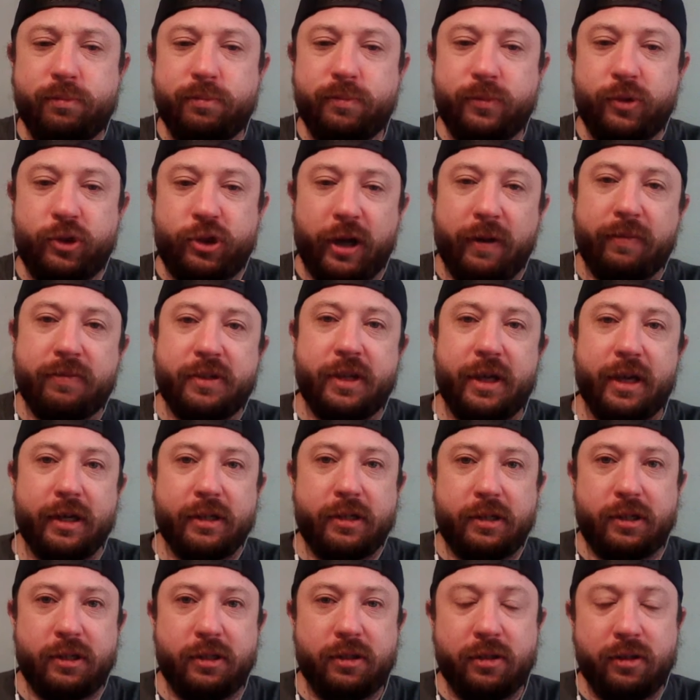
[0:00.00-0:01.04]
Chef's
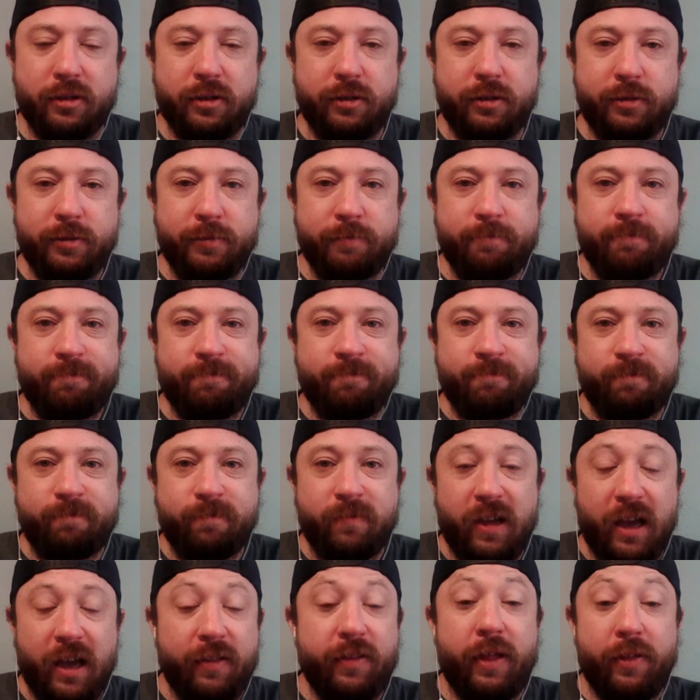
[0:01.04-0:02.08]
kiss.
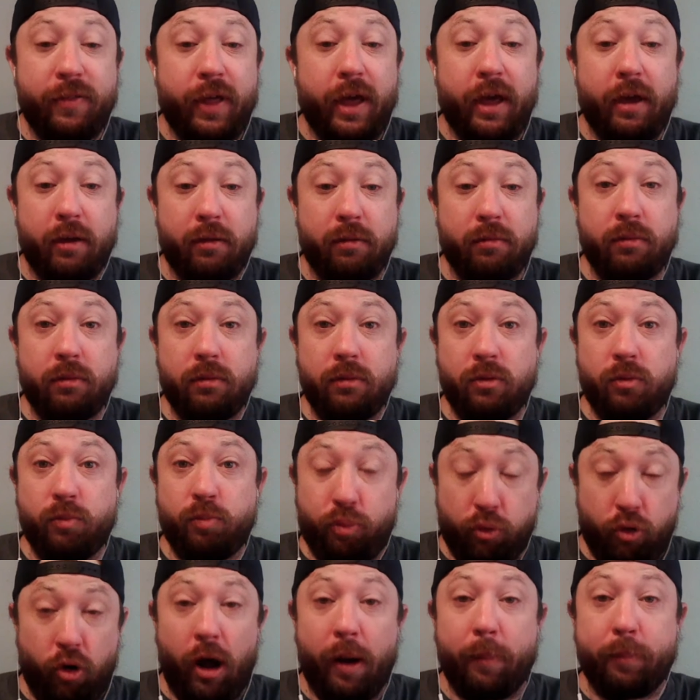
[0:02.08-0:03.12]
And then they
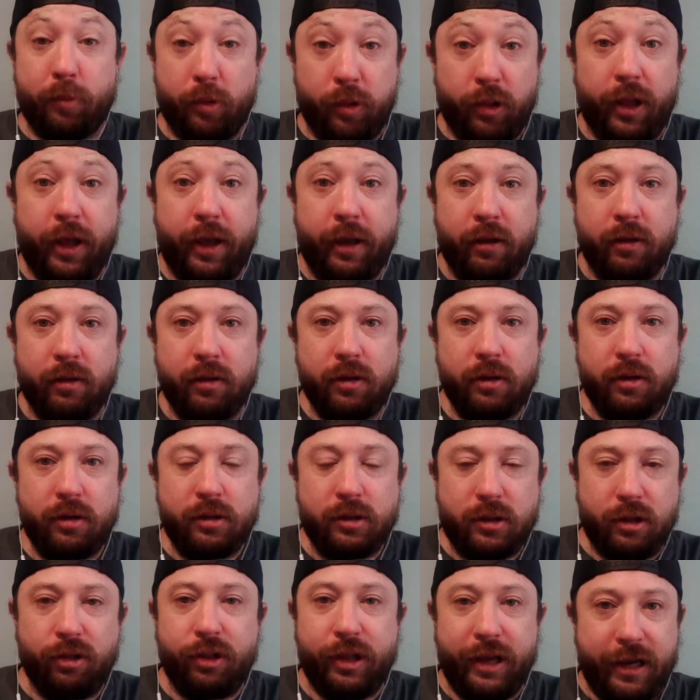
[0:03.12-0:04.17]
promptly
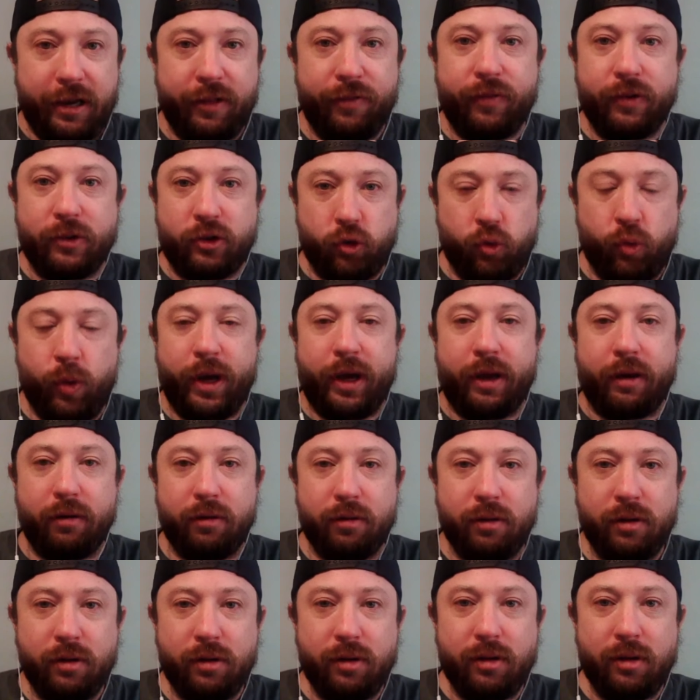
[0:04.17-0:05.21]
deleted the tweet
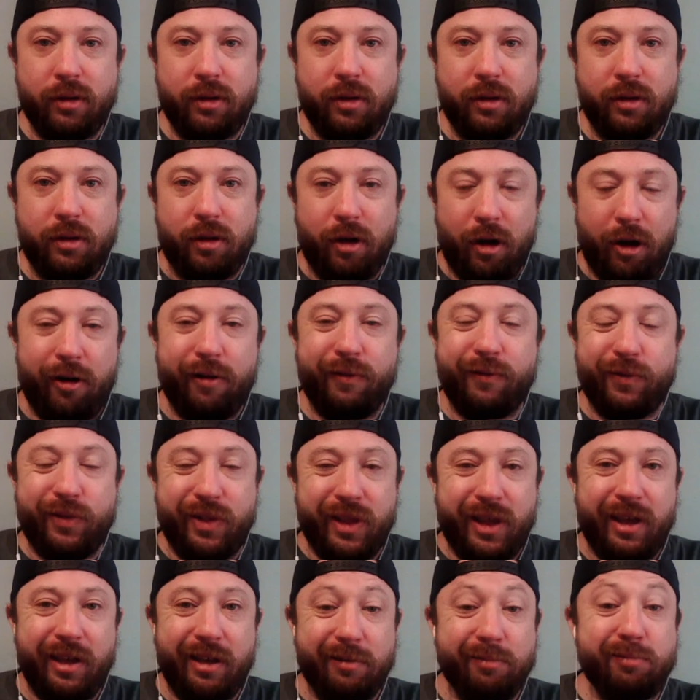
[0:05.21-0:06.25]
of
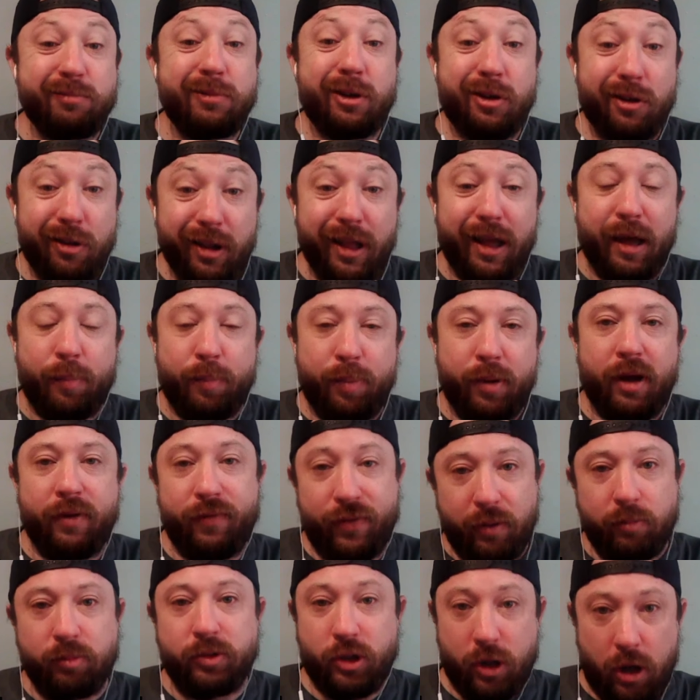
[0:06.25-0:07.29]
the clip
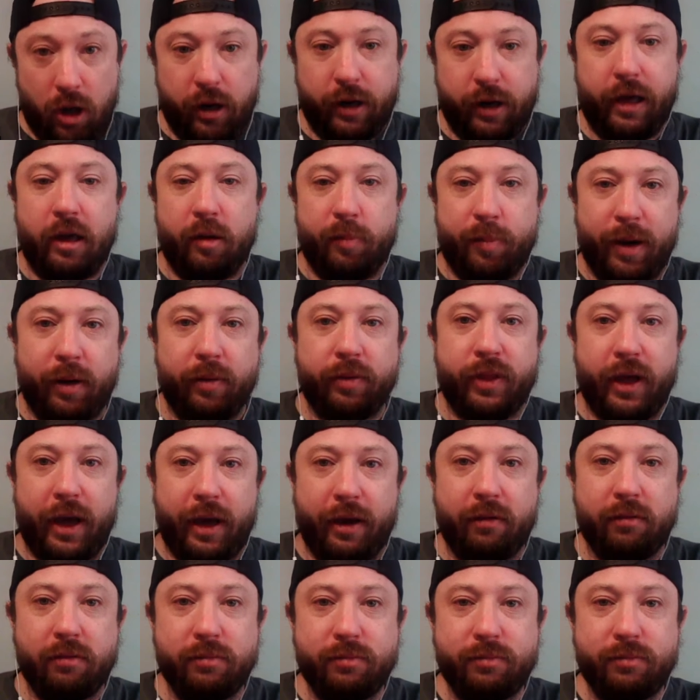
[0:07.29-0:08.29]
of him talking about that.